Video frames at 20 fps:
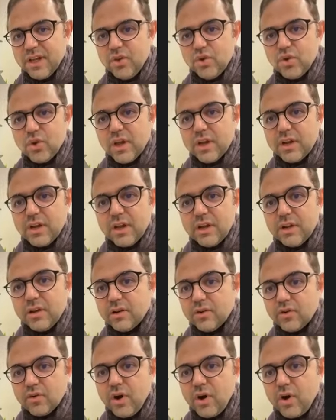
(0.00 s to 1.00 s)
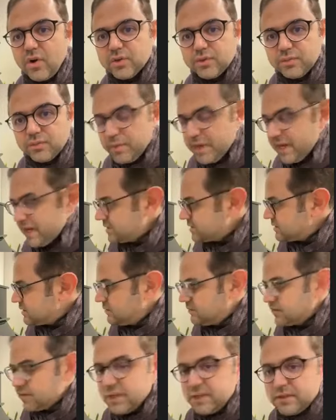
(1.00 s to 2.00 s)
You can write based
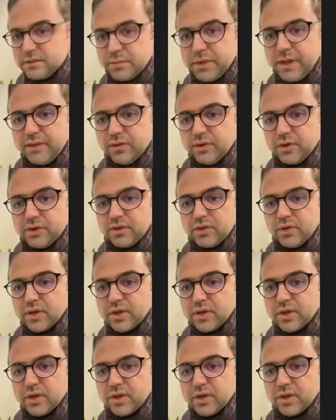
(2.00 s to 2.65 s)
of this method.